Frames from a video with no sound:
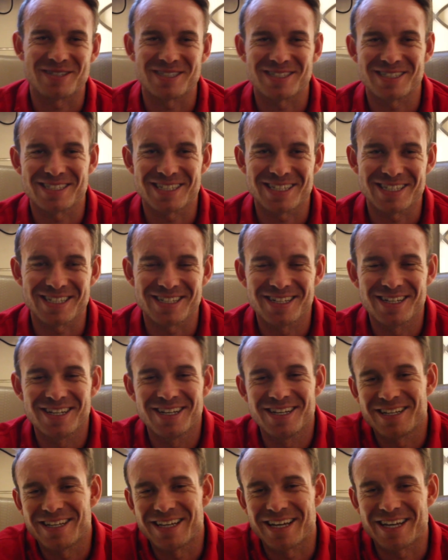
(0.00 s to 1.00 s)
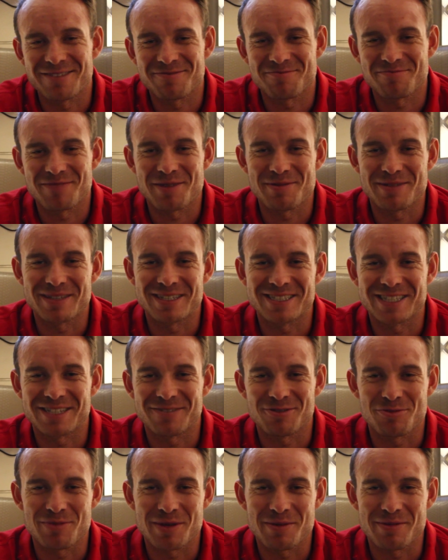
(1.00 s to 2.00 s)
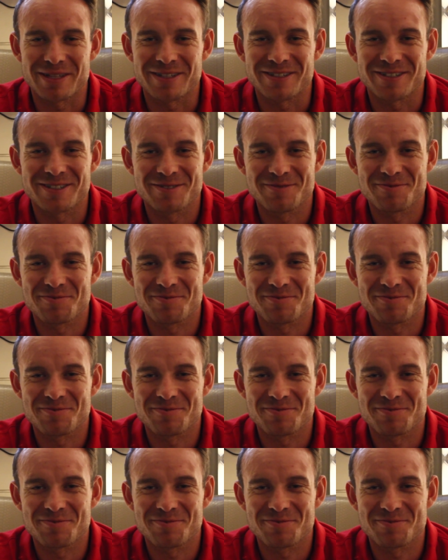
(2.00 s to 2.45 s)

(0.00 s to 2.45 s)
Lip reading: but maybe this year will be better.